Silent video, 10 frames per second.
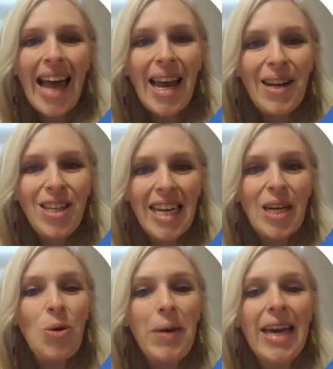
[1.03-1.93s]
Hello, Jenny
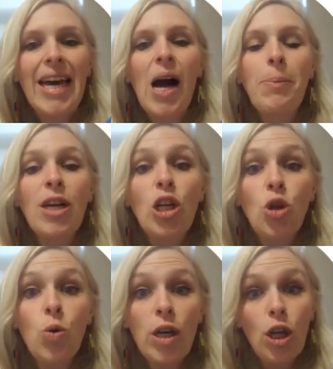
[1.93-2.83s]
Corbett here. I'm going to
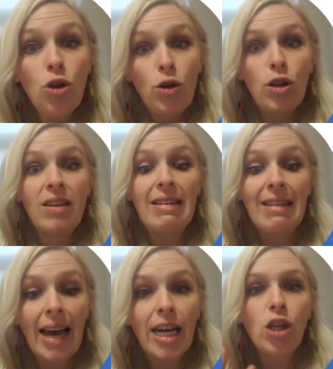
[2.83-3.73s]
talk you through the
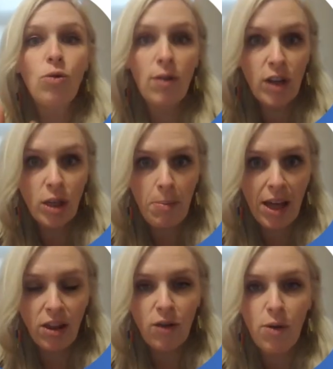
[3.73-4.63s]
second revision
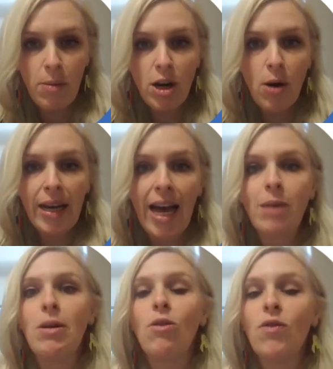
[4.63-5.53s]
method from the Noel
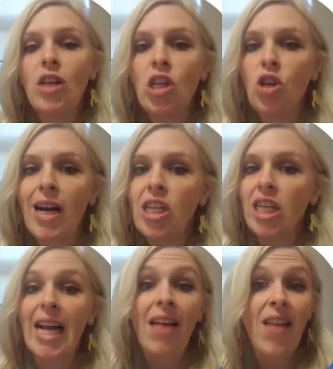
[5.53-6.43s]
Academy revision
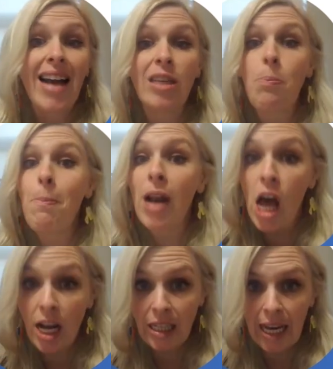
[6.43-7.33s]
strategy, and that is
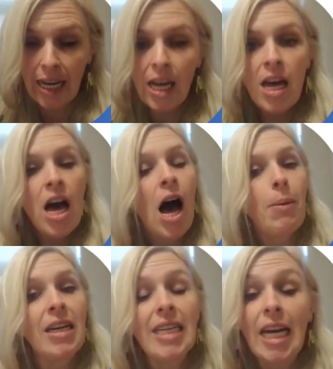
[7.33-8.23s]
blurting. I'm
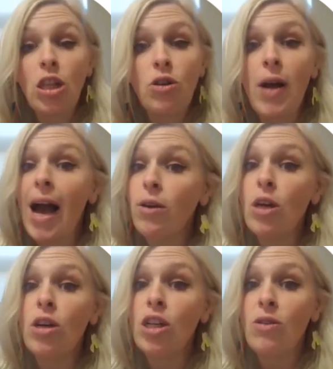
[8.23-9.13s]
going to take you through how
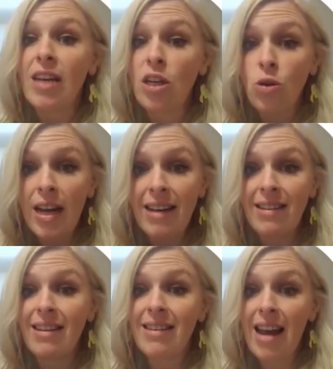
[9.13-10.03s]
you can use it in your
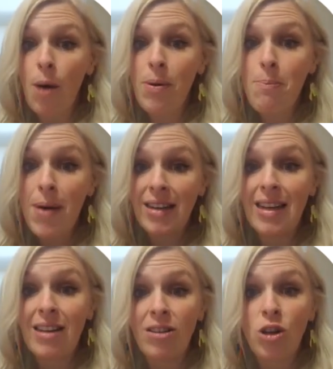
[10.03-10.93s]
lessons and help embed
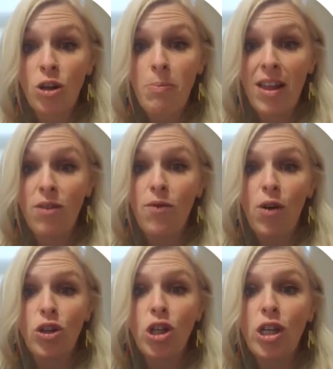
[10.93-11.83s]
it as a good method for
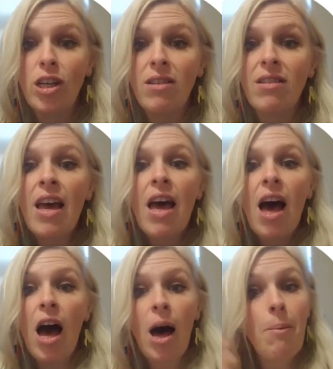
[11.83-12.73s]
our students,
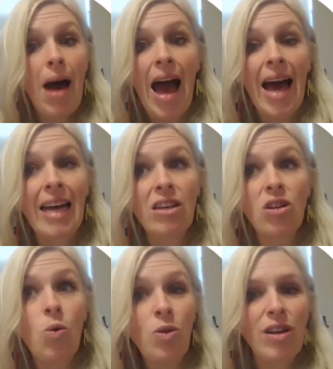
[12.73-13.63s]

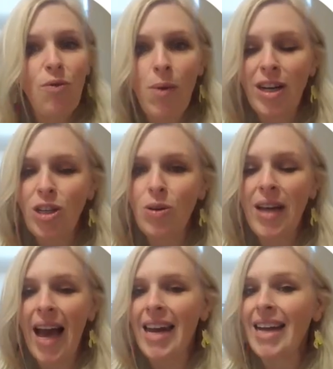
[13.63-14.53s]
and all the different ways you
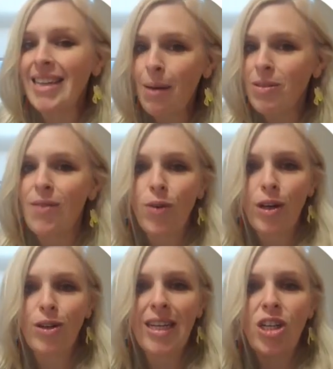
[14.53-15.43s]
can adapt it for
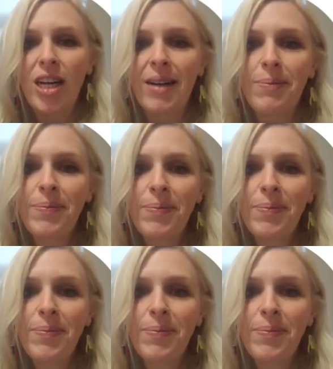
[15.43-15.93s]
your teaching.